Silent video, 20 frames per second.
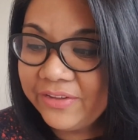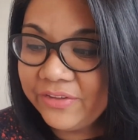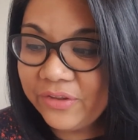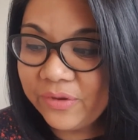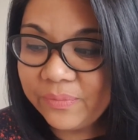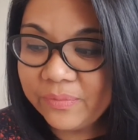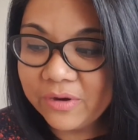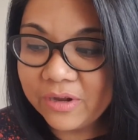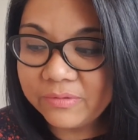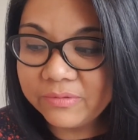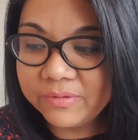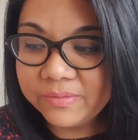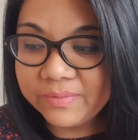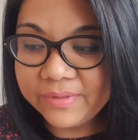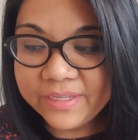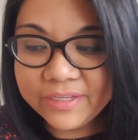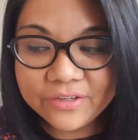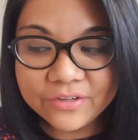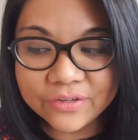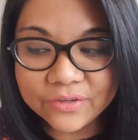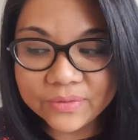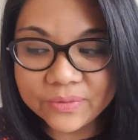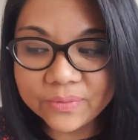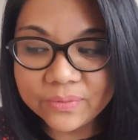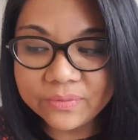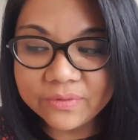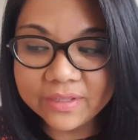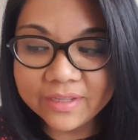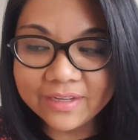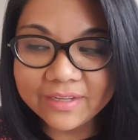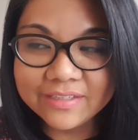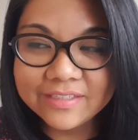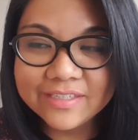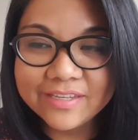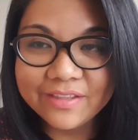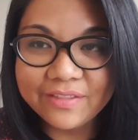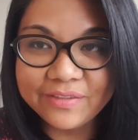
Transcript: you probably know that